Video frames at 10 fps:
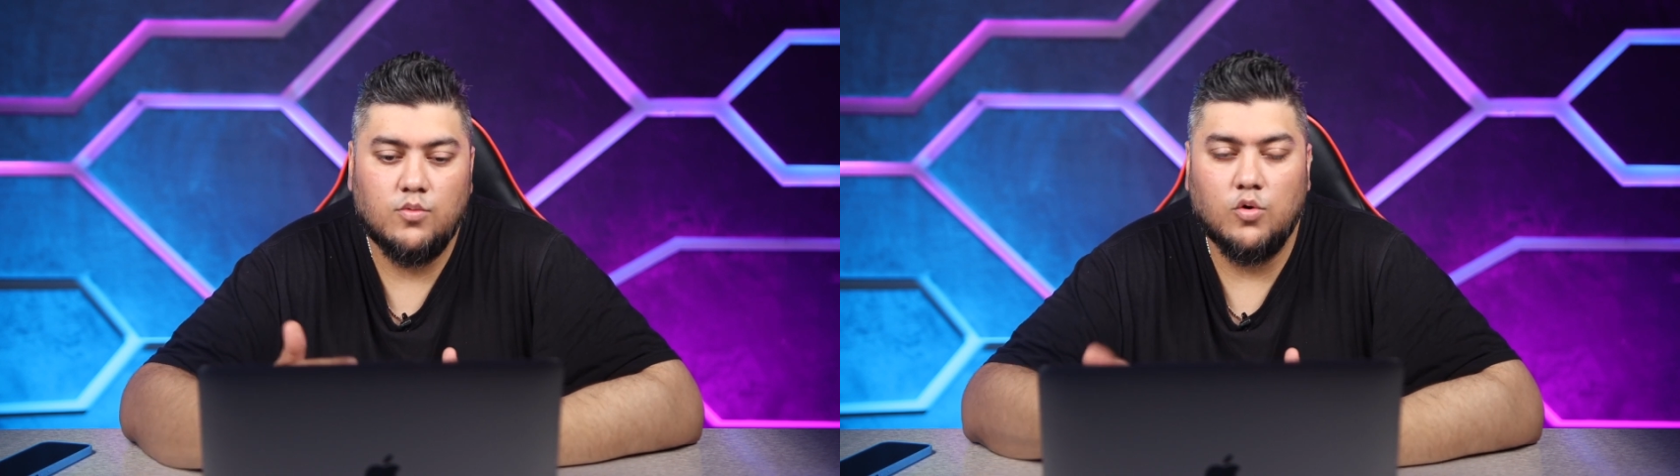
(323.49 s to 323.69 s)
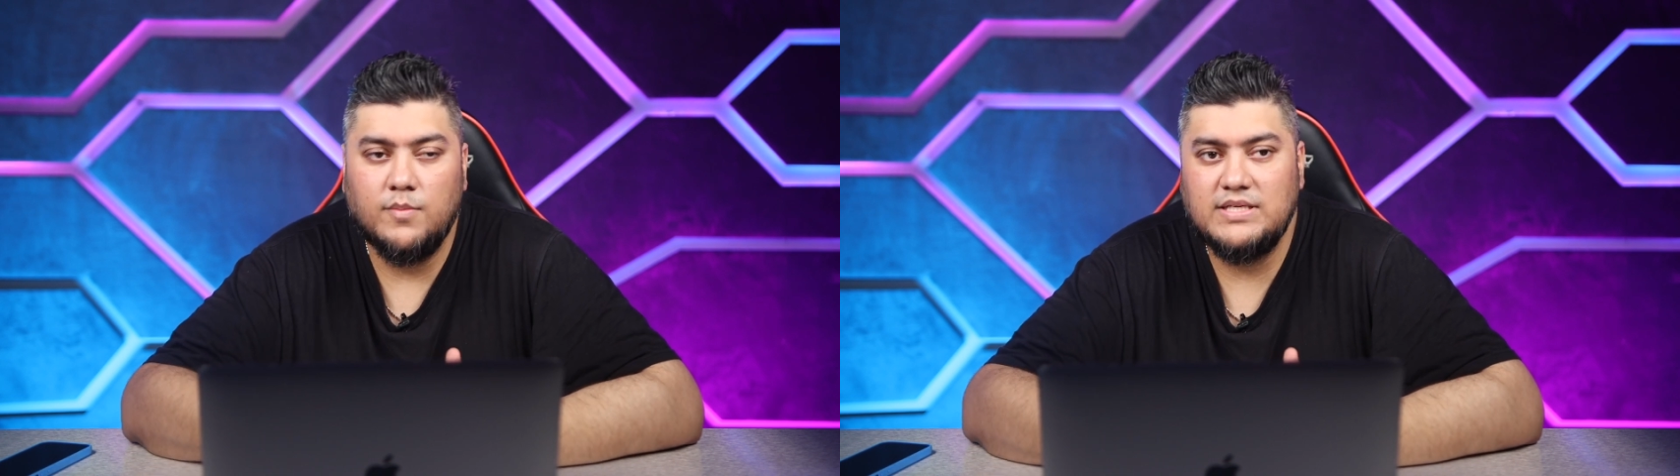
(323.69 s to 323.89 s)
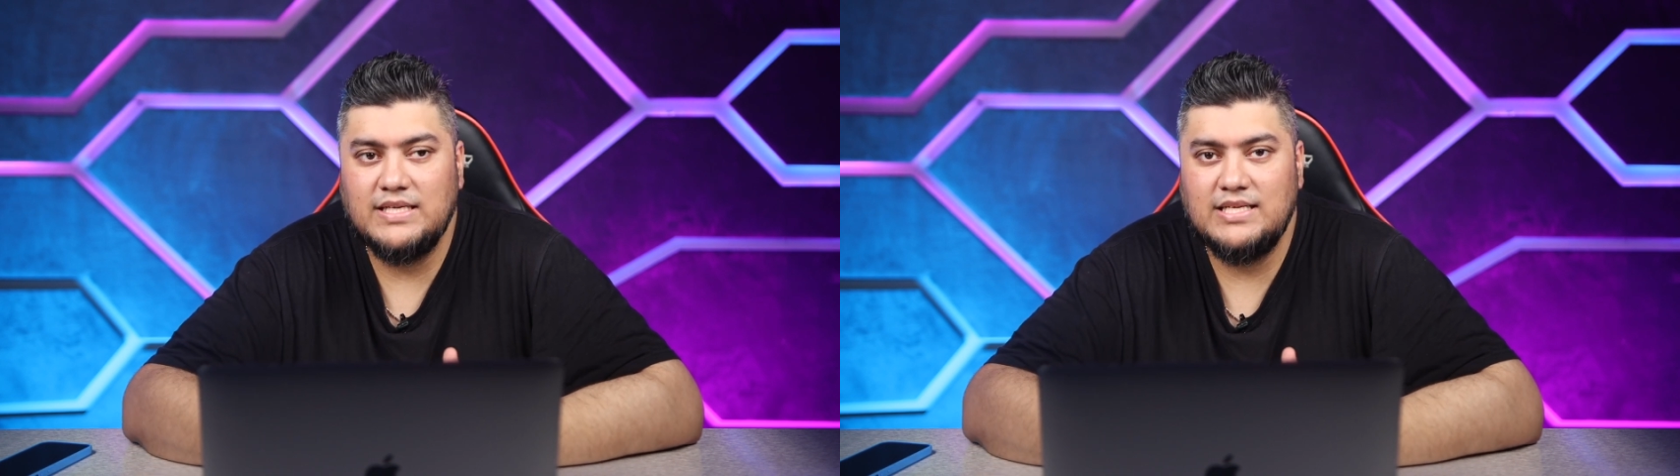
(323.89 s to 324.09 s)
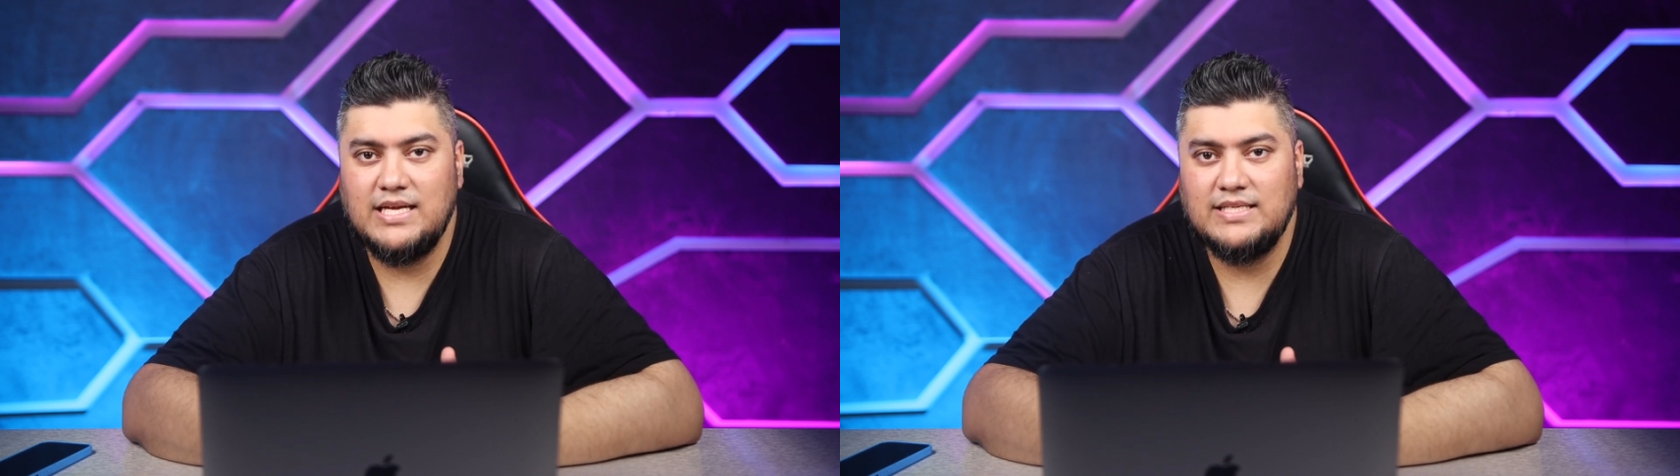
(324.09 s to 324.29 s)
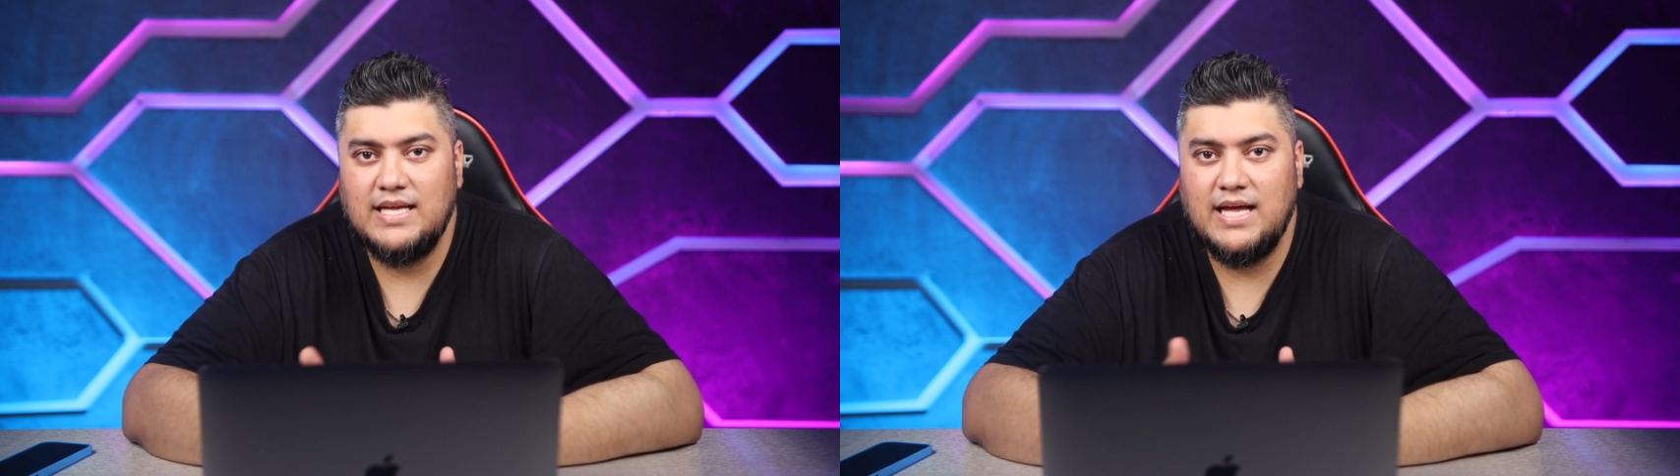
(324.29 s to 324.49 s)
rumors
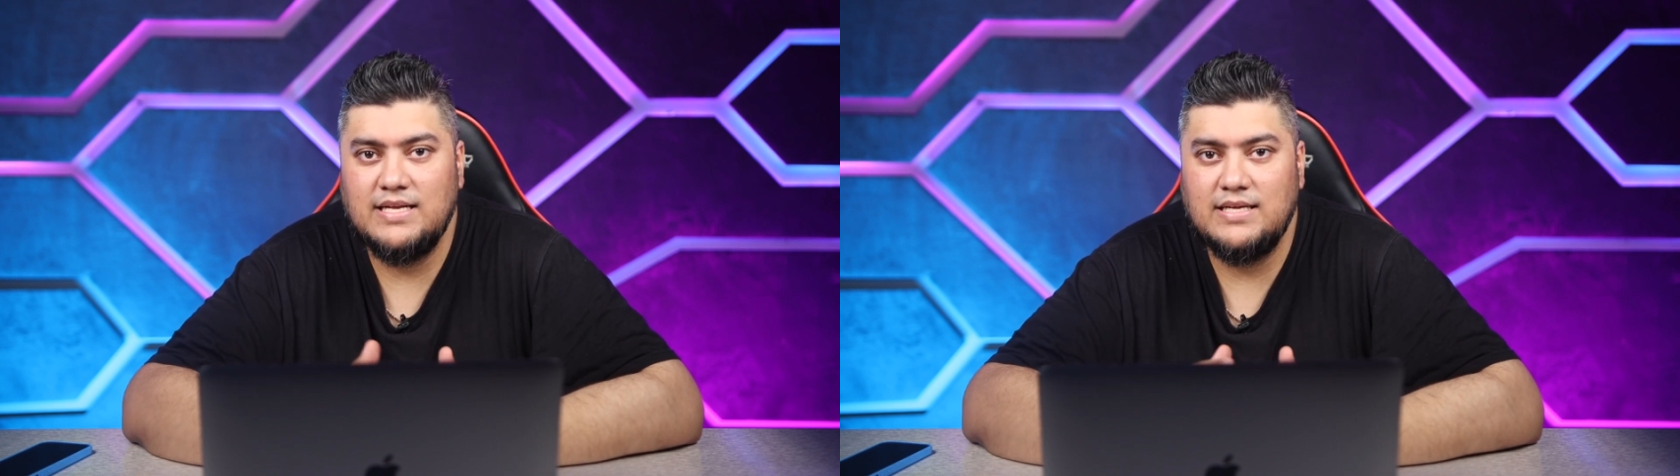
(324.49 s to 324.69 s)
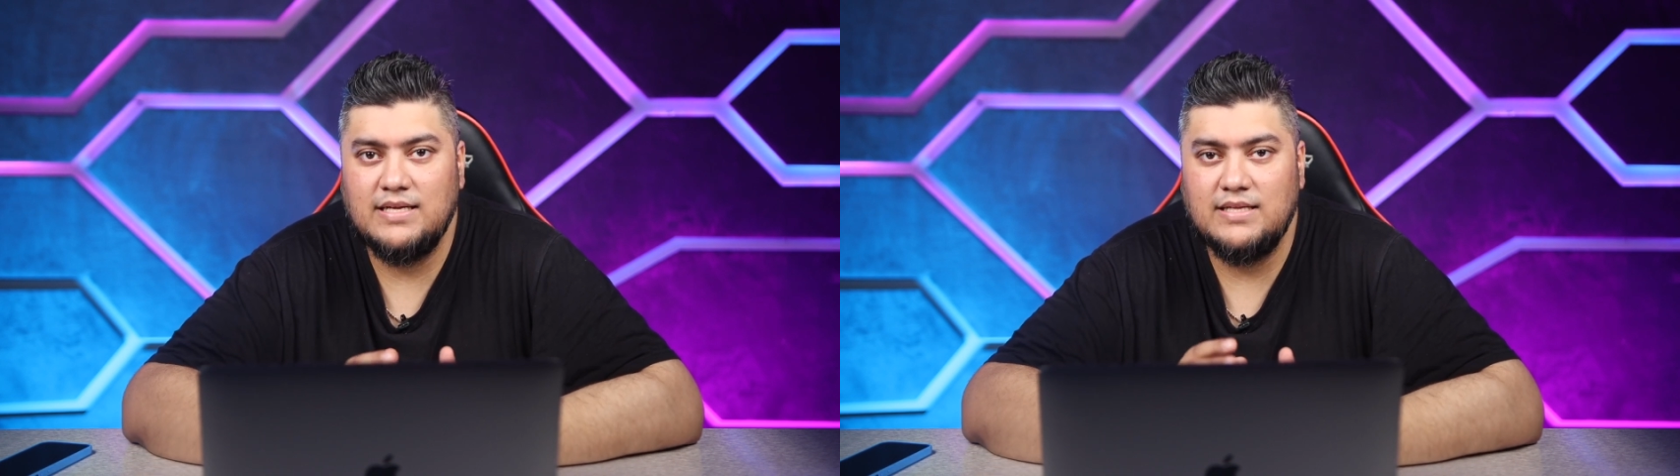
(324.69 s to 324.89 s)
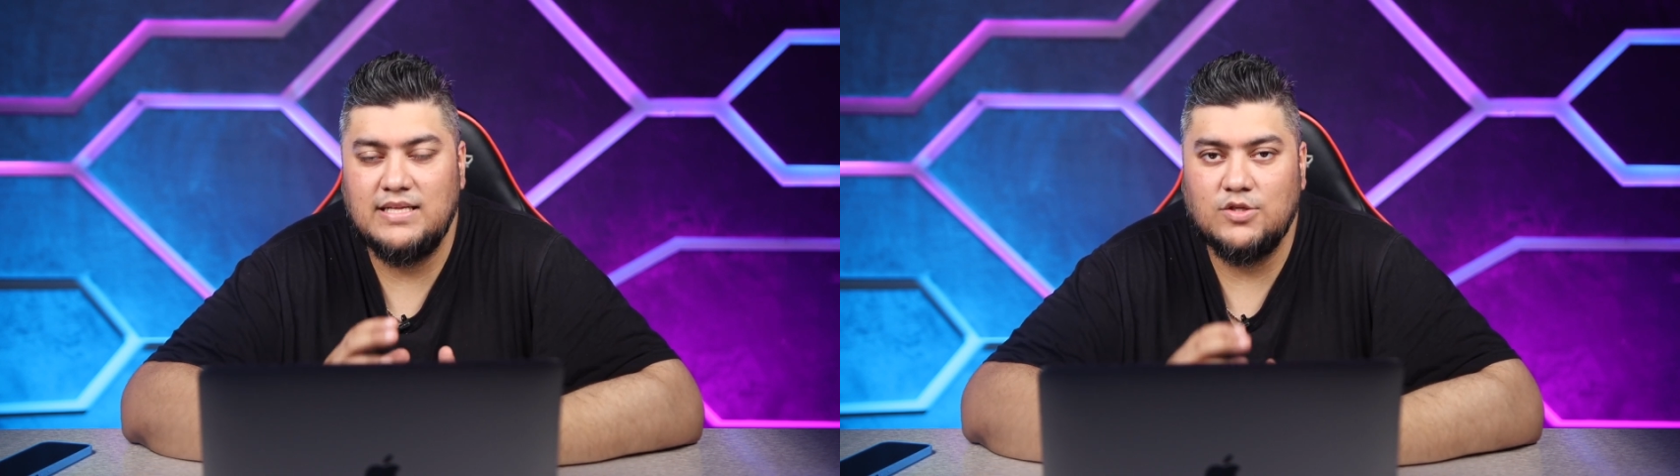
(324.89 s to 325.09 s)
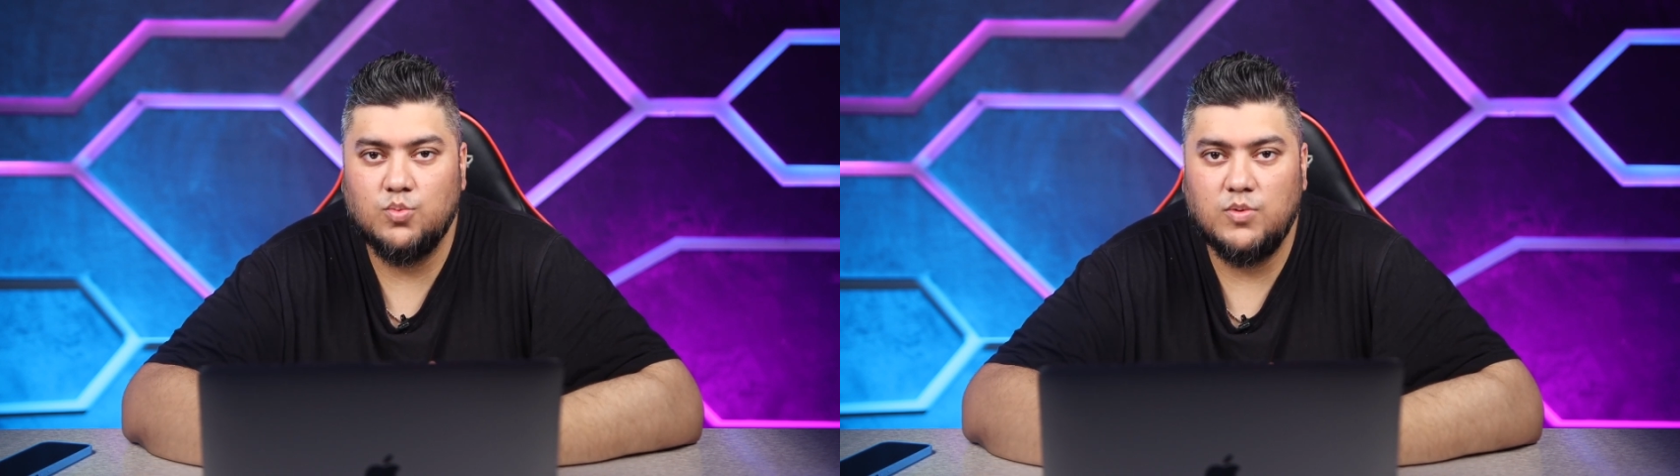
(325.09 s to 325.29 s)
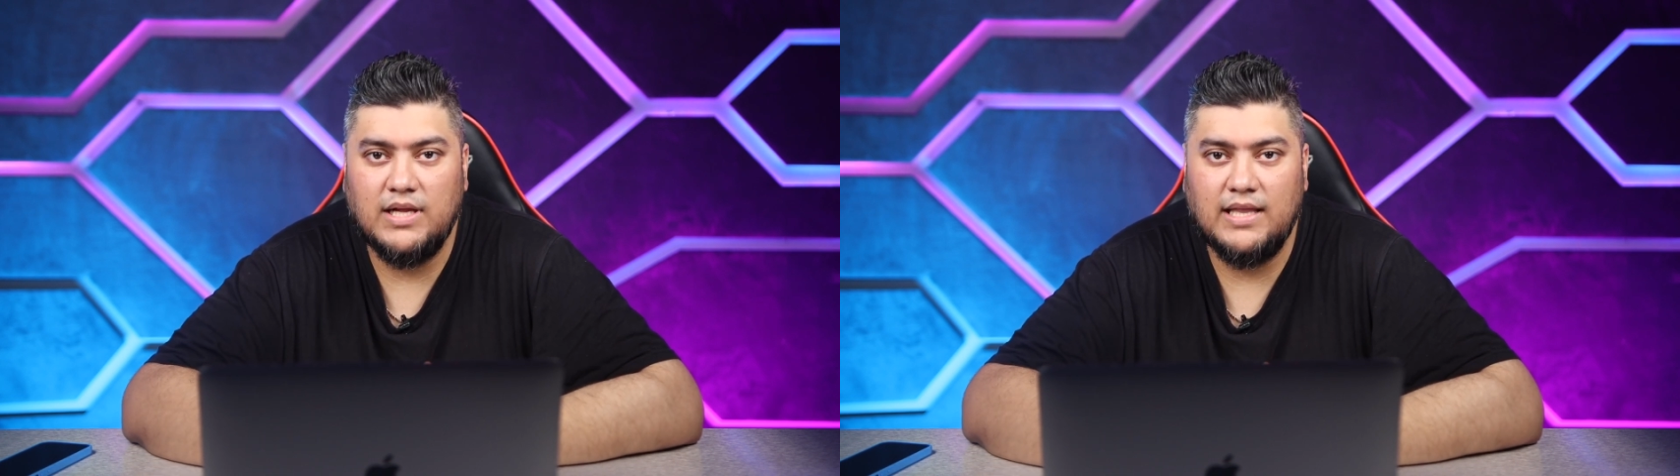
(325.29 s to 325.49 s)
suggest that this
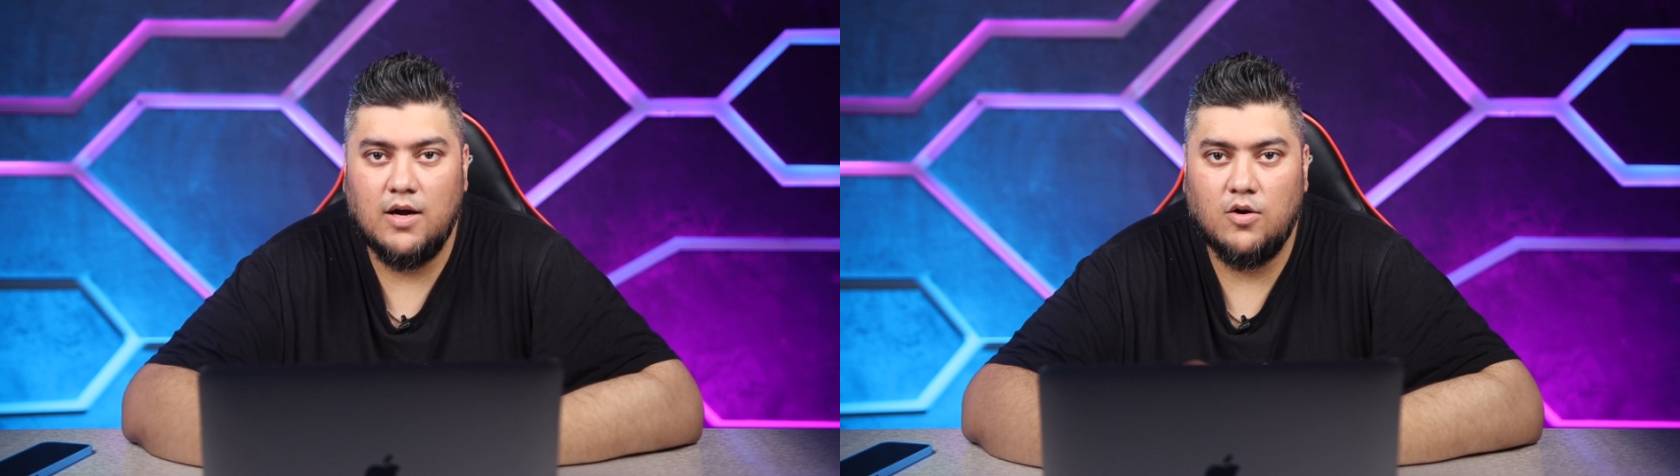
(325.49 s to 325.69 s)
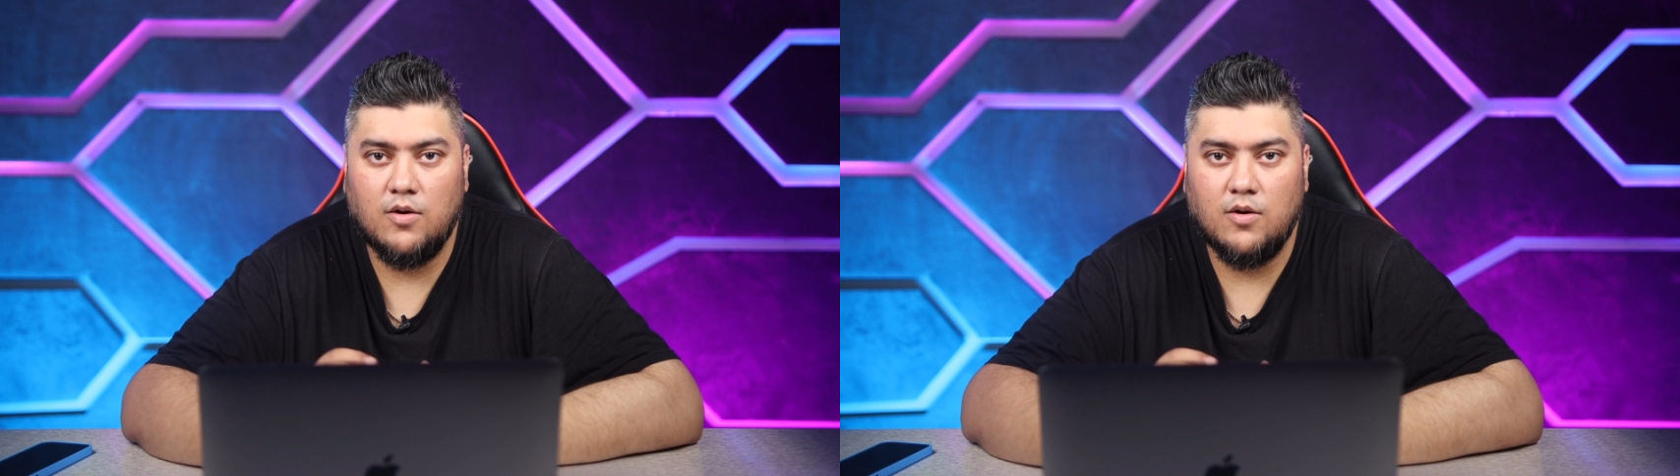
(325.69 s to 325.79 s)
will allow